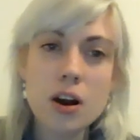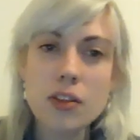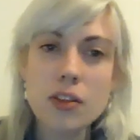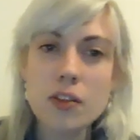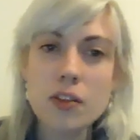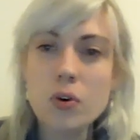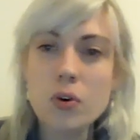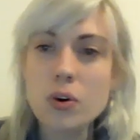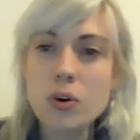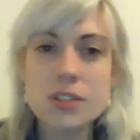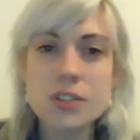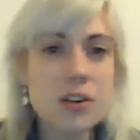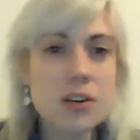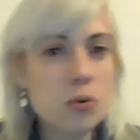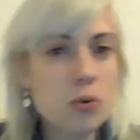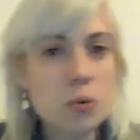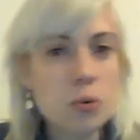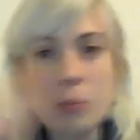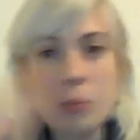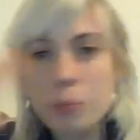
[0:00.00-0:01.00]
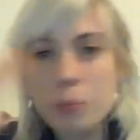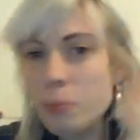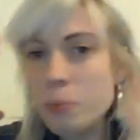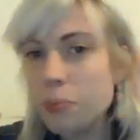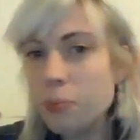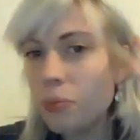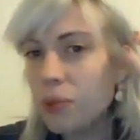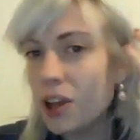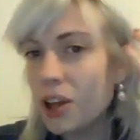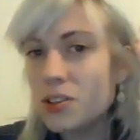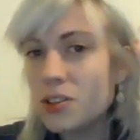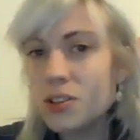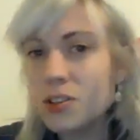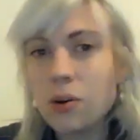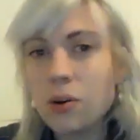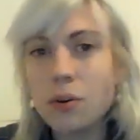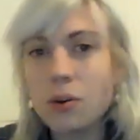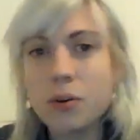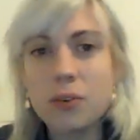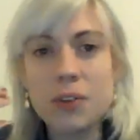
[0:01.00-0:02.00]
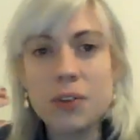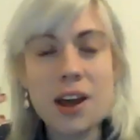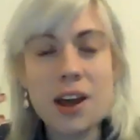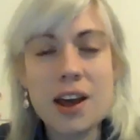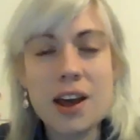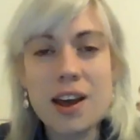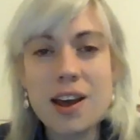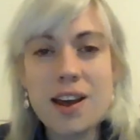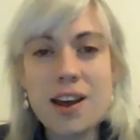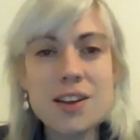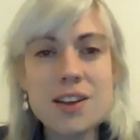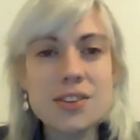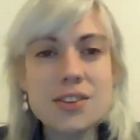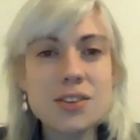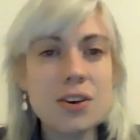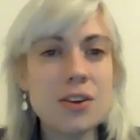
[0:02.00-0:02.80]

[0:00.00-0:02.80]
Have they got several things going on their head?